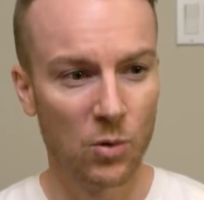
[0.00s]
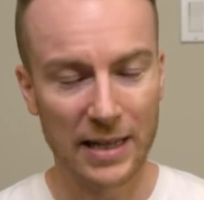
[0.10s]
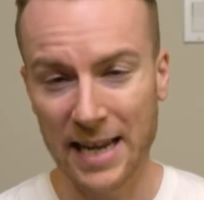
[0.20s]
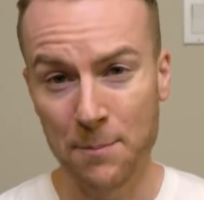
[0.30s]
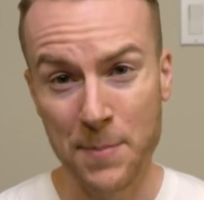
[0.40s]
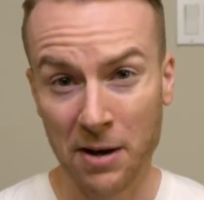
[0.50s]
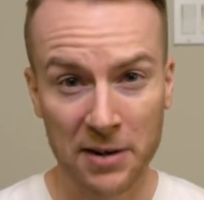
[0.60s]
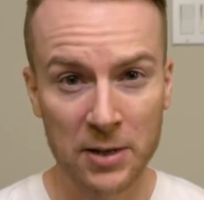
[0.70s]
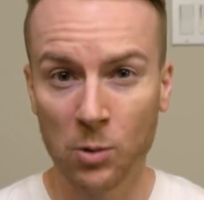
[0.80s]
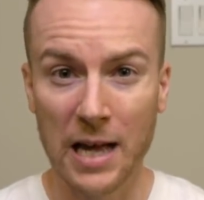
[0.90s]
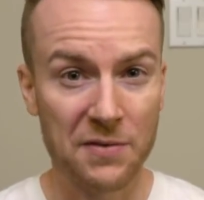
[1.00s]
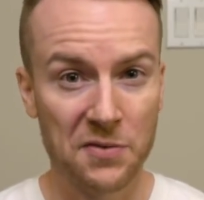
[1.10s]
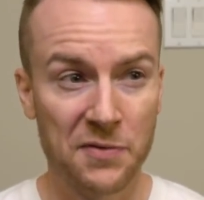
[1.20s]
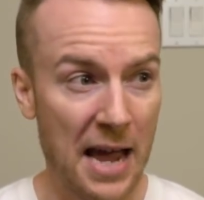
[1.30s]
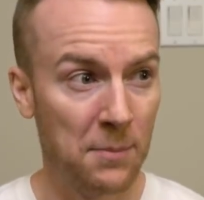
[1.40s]
I get married? Will I have a
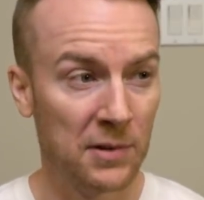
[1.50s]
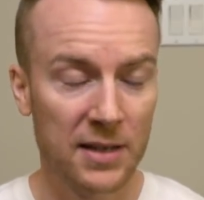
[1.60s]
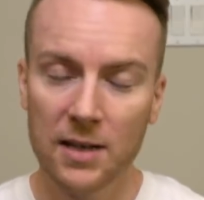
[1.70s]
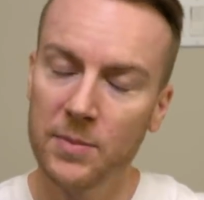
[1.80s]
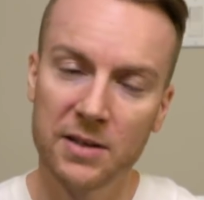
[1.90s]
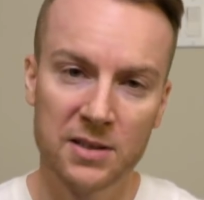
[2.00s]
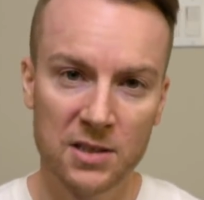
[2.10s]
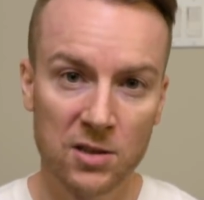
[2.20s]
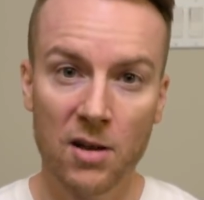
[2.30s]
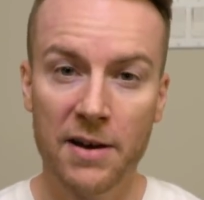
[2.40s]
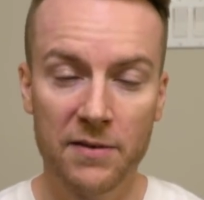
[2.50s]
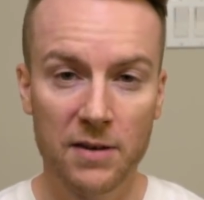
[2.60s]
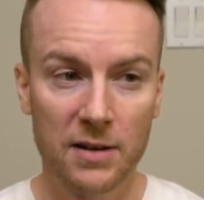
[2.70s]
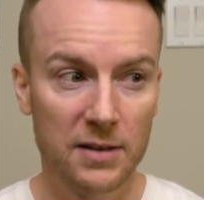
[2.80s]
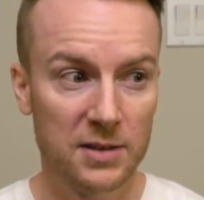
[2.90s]
family? I mean, this is a
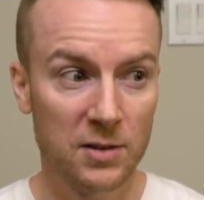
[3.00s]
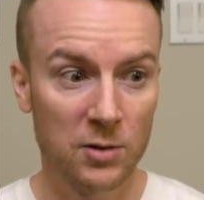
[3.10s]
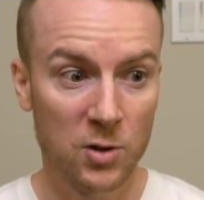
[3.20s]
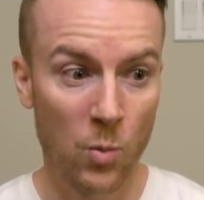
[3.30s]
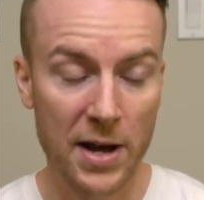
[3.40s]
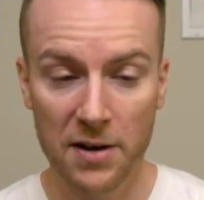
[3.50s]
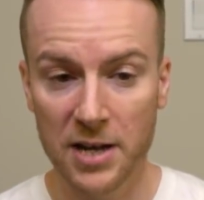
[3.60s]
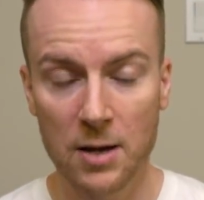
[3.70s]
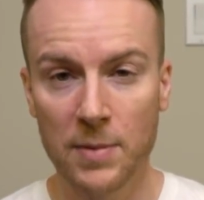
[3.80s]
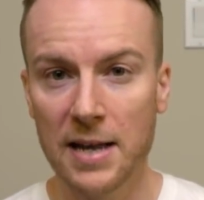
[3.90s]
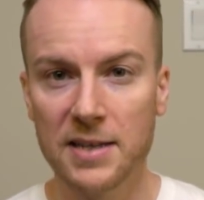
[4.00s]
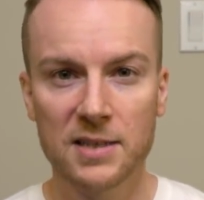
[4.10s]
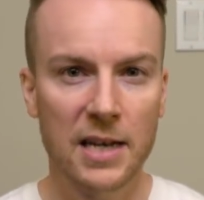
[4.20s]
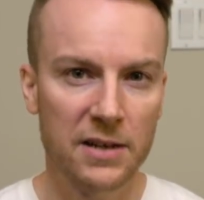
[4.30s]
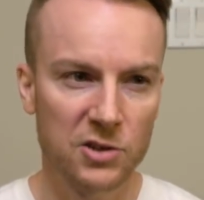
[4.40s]
lot to weigh on him, and he's
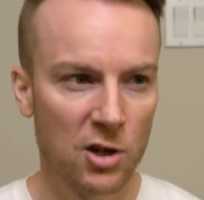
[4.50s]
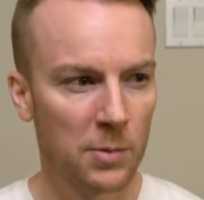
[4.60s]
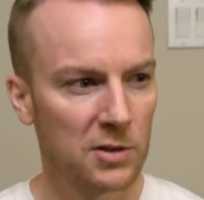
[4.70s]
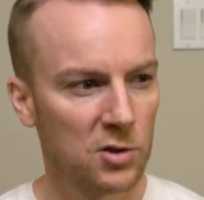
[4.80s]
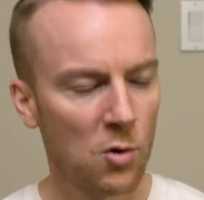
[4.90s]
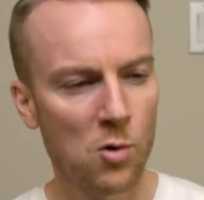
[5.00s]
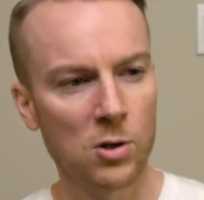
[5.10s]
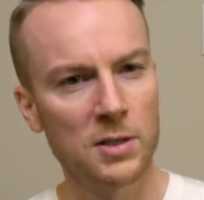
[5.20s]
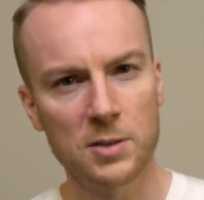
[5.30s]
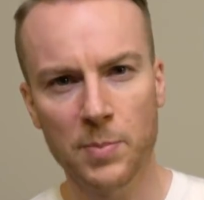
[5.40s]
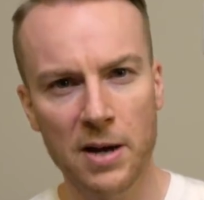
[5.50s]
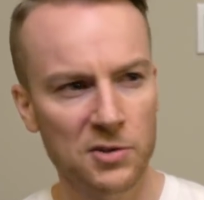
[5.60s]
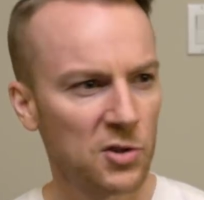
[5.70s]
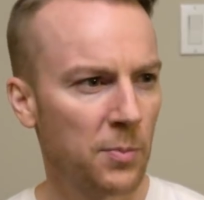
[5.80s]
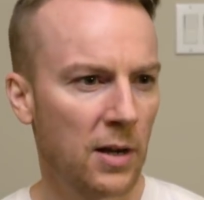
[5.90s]
getting in trouble at school. His
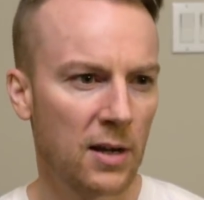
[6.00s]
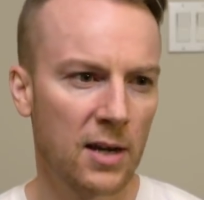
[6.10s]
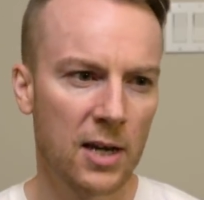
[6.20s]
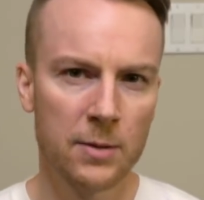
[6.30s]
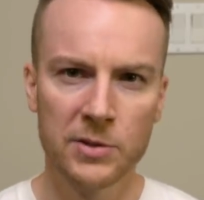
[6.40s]
parents are bugging him.